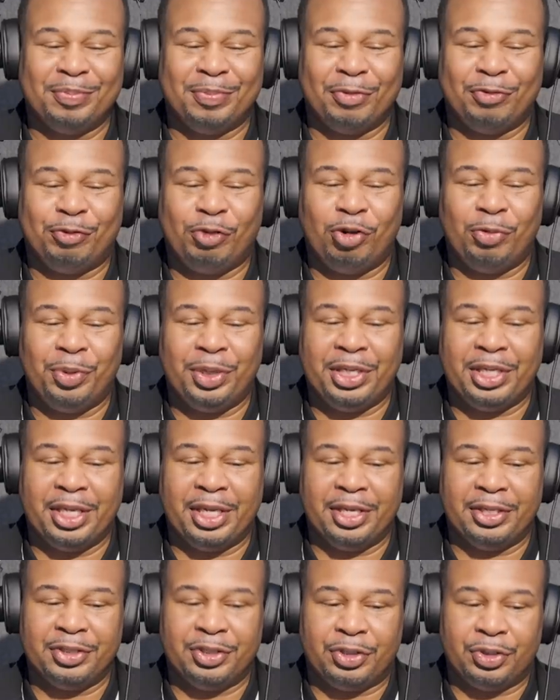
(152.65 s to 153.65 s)
Before we
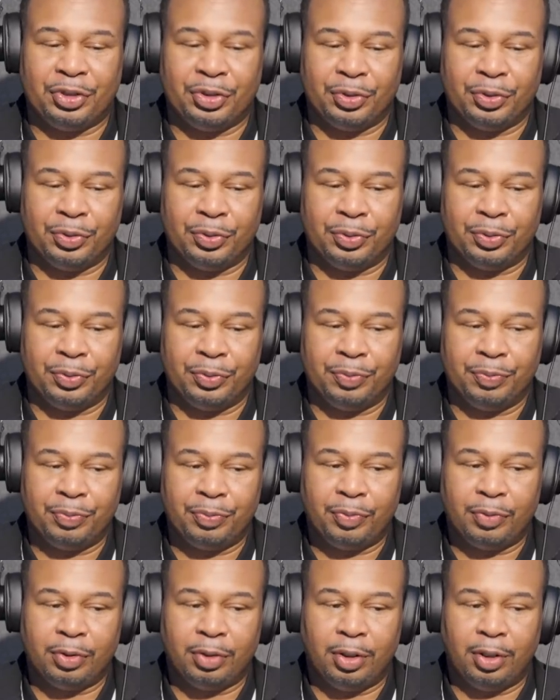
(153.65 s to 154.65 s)
get into
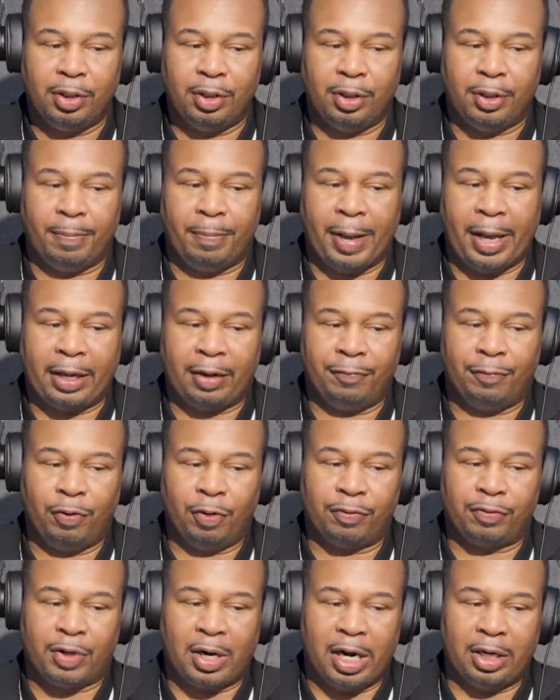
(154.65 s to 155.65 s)
the back and
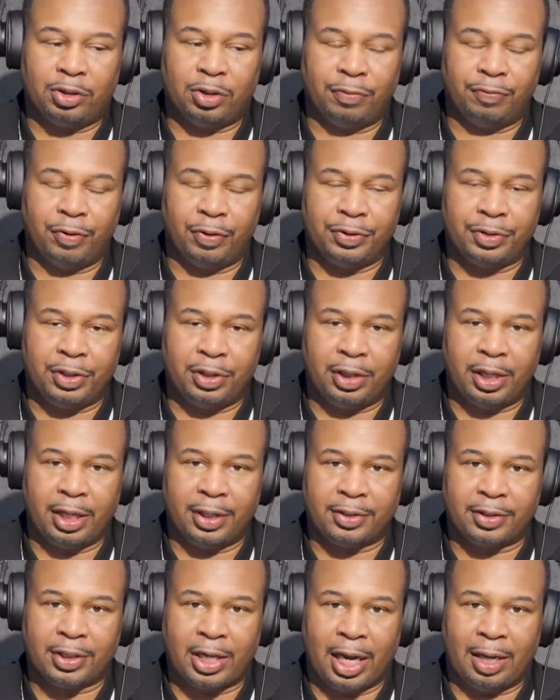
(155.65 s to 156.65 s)
forth controversy
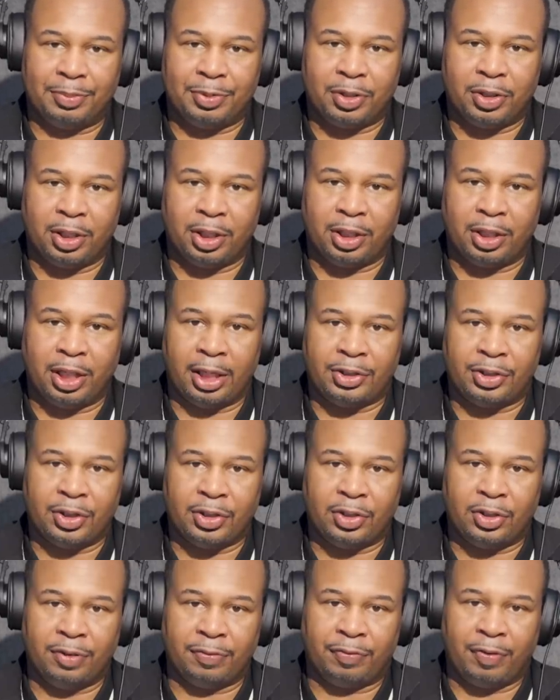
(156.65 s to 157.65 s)
that is Cop City, let's
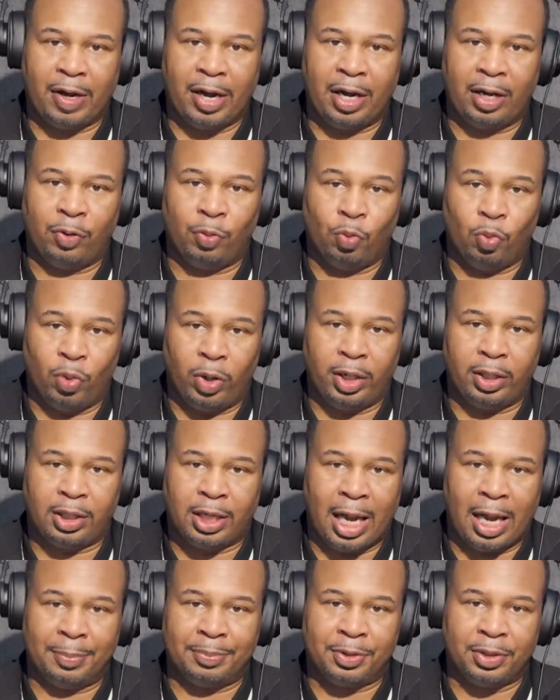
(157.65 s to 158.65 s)
just define what
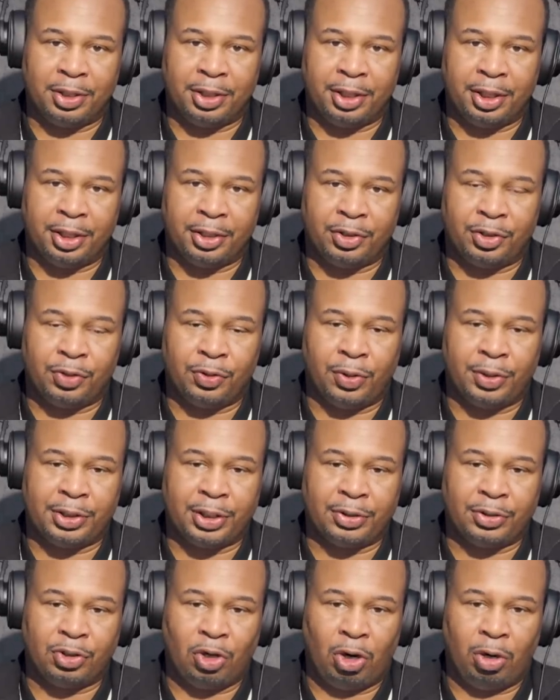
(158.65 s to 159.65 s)
Cop City is. George,
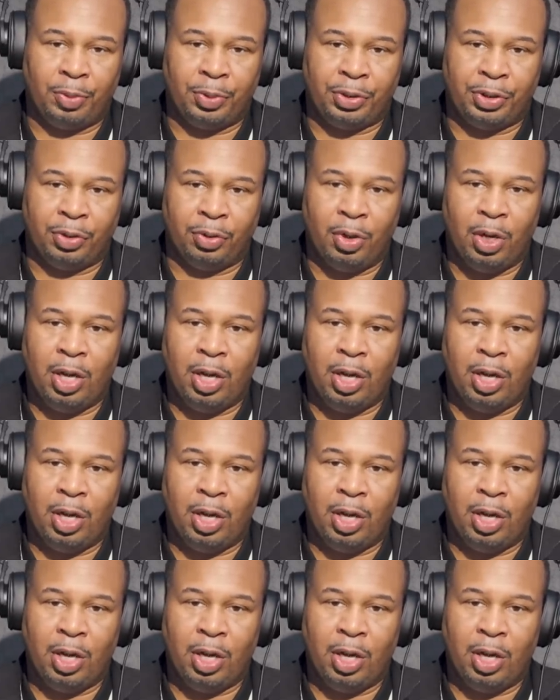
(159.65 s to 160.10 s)
I'll start with you.